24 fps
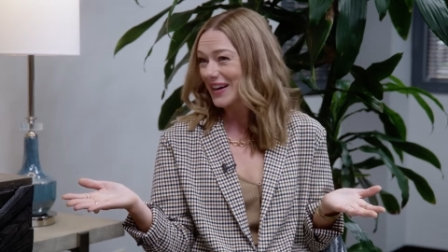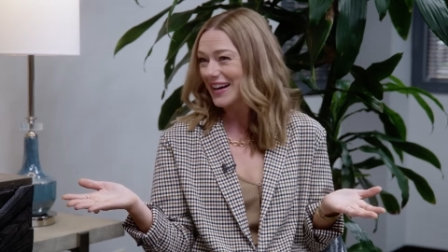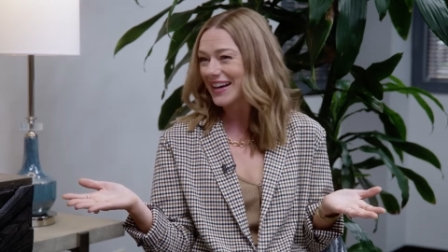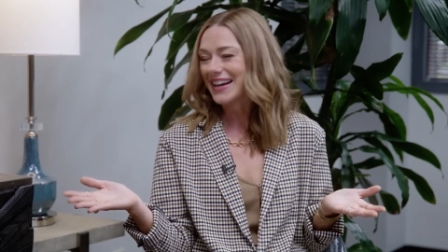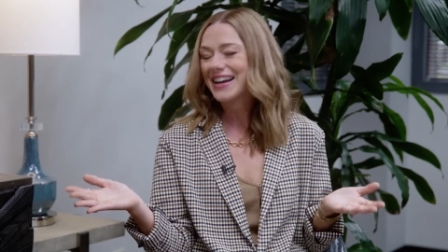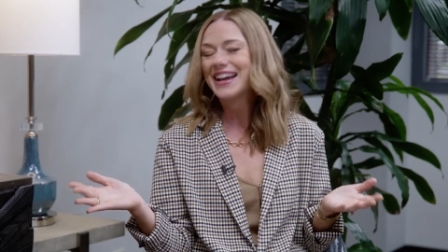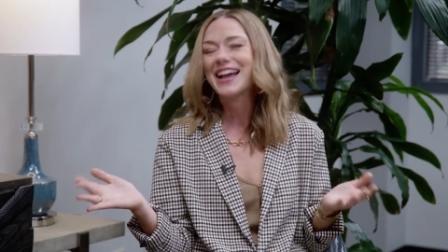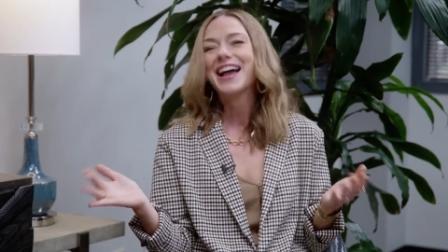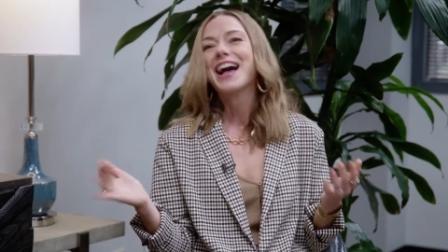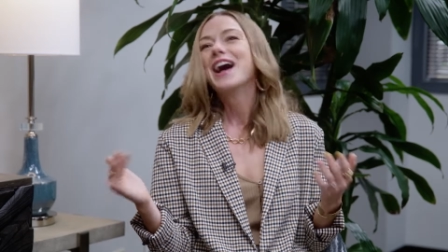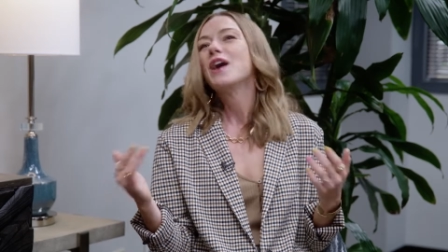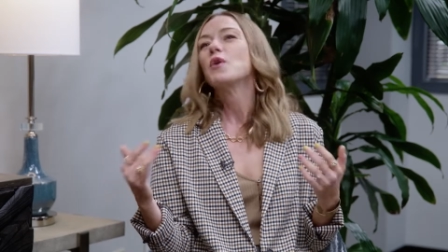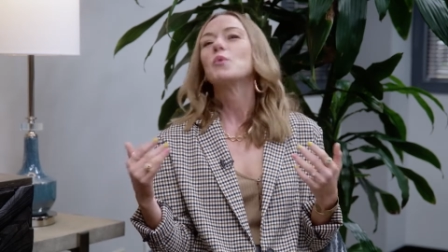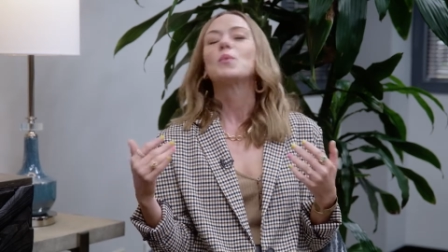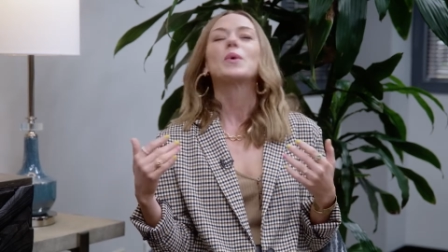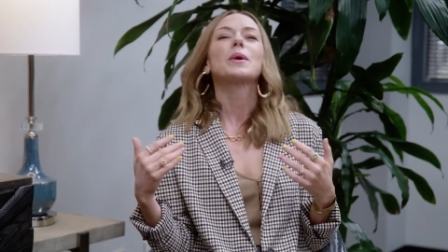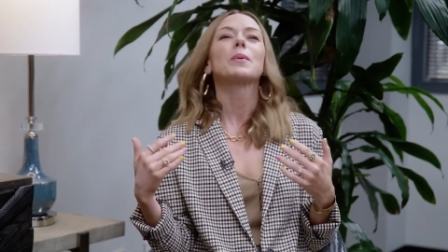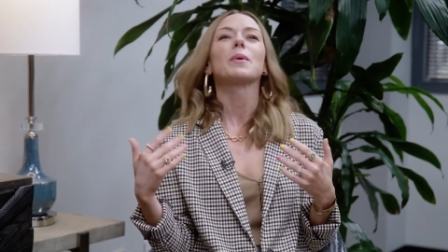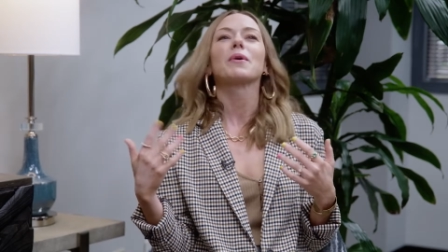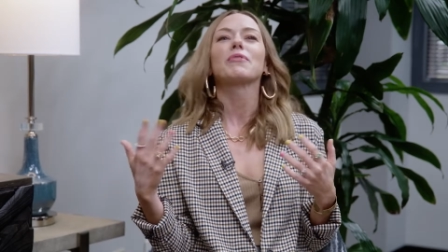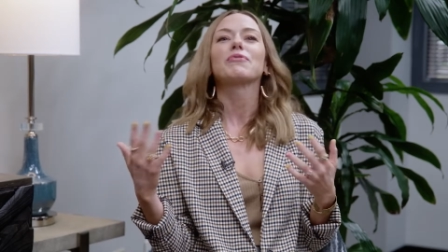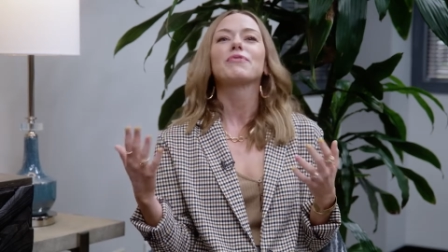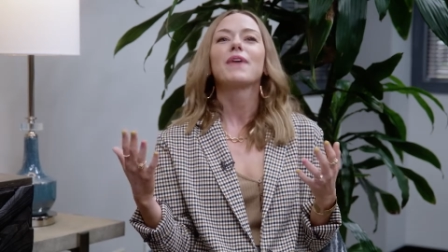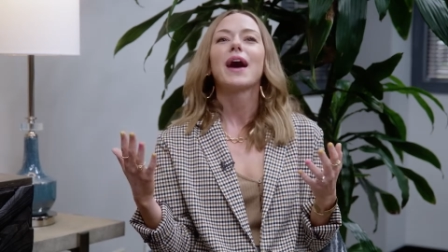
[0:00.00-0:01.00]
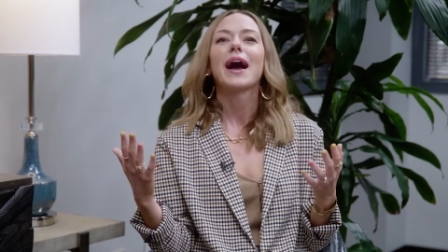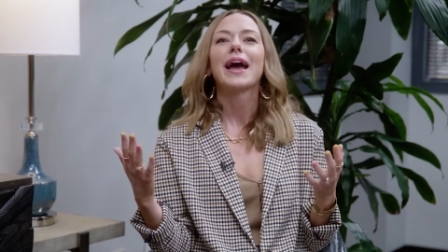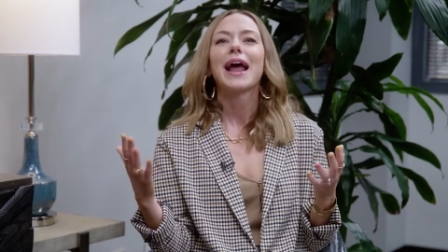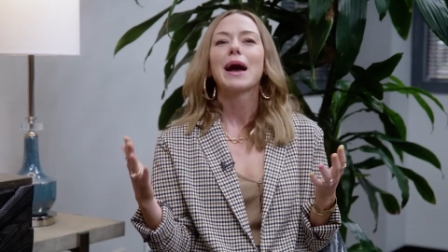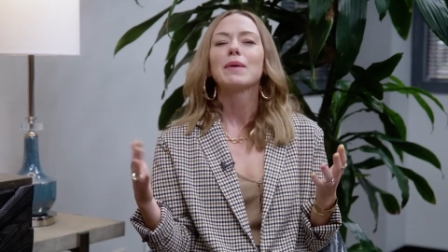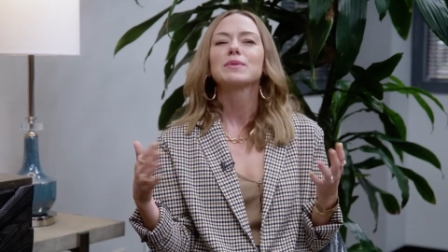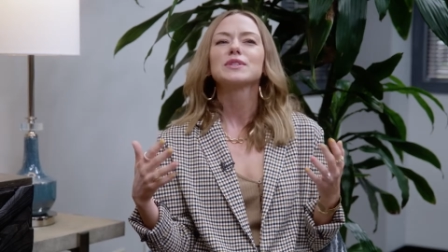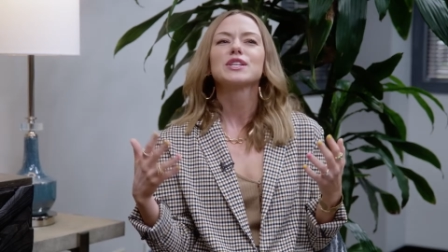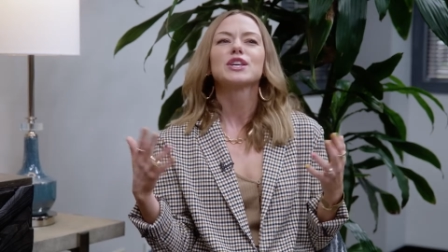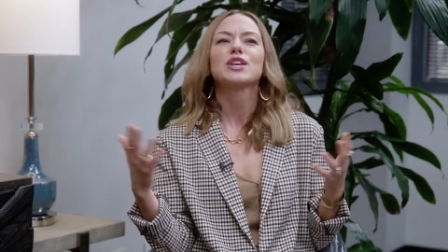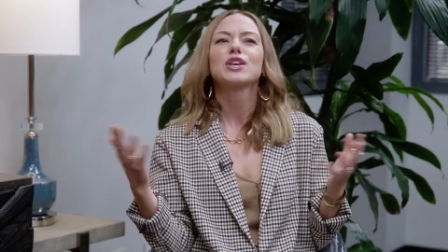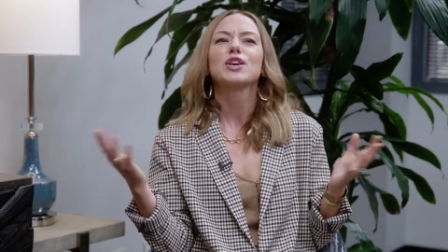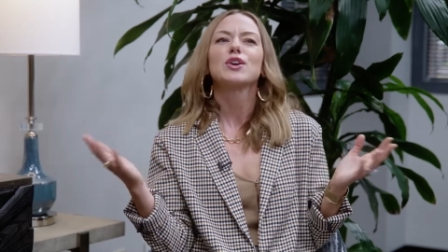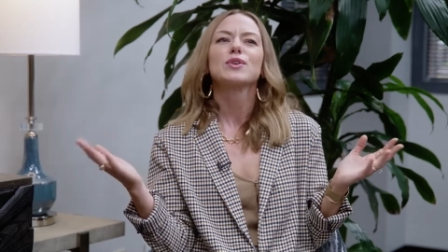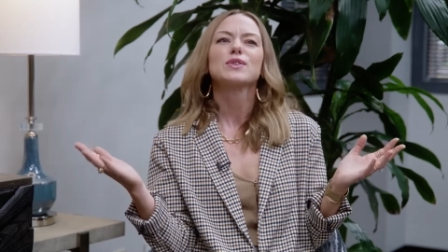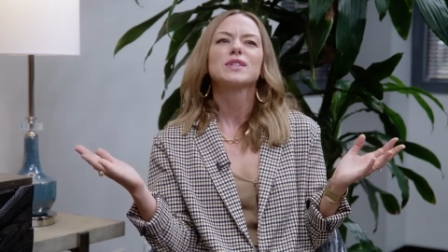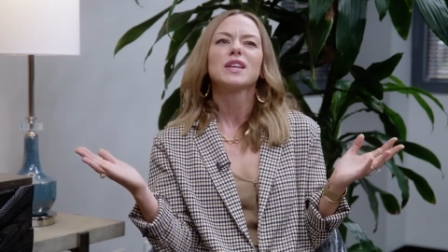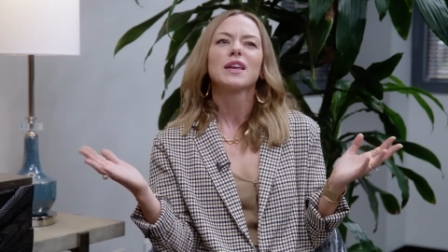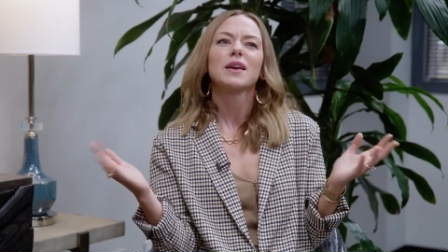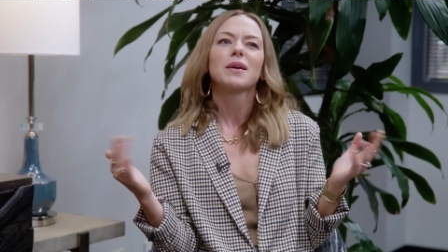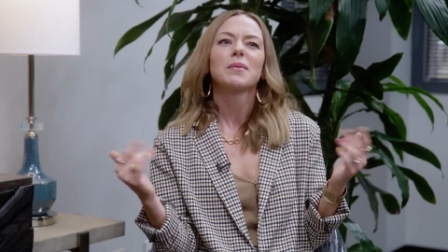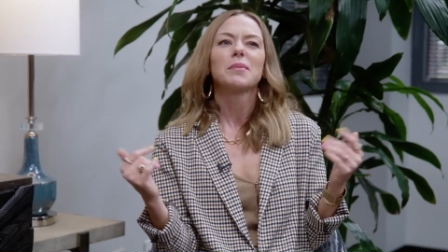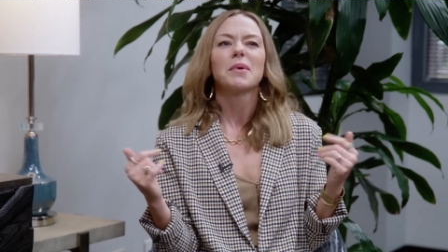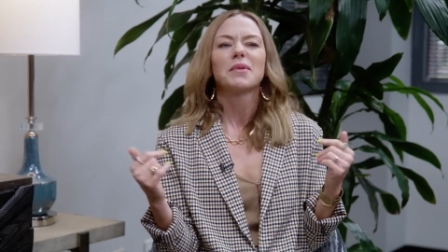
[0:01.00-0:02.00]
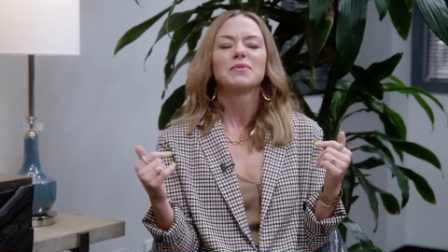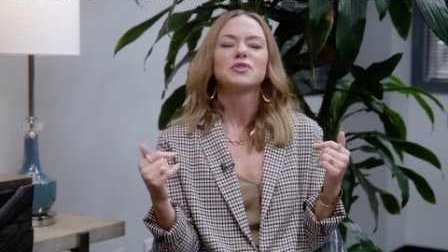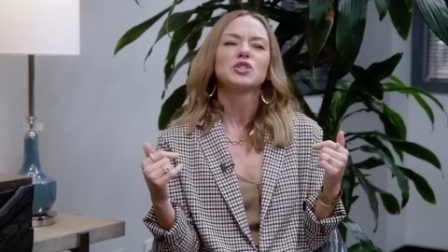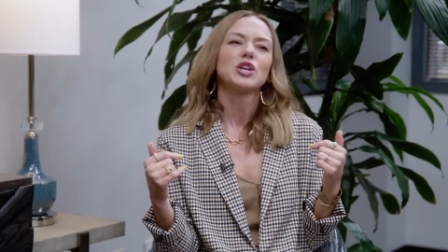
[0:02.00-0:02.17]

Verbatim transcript: Yeah. We were fight. I was accusing him of